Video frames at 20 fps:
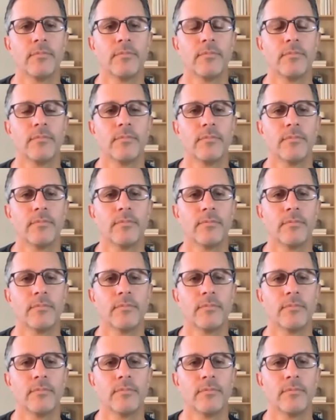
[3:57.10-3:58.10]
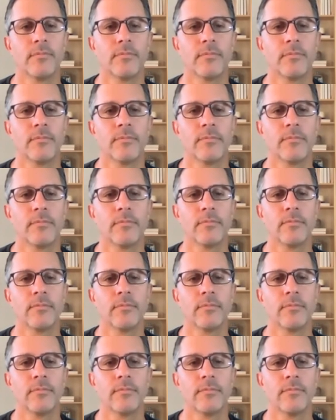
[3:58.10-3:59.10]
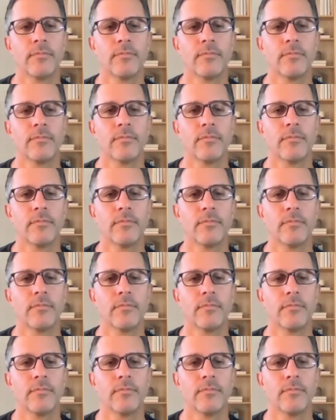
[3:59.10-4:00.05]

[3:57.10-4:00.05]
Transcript: [no speech]